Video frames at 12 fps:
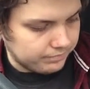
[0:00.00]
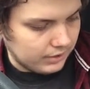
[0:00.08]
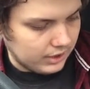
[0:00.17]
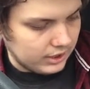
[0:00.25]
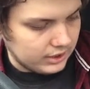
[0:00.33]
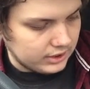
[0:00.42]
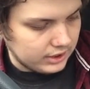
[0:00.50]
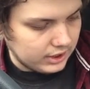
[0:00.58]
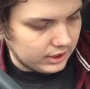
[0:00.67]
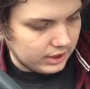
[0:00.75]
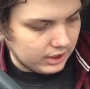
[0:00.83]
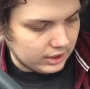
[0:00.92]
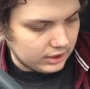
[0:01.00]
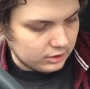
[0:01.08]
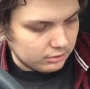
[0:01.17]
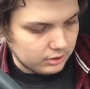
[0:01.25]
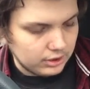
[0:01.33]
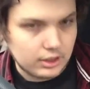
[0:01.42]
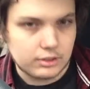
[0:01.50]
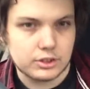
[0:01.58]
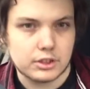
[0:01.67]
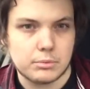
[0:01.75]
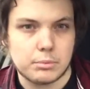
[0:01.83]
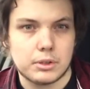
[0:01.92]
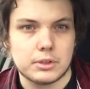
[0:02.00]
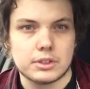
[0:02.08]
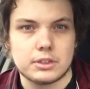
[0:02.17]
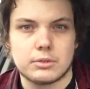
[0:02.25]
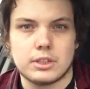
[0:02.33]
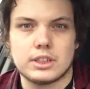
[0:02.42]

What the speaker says: is a good one. I'm just going to pause as well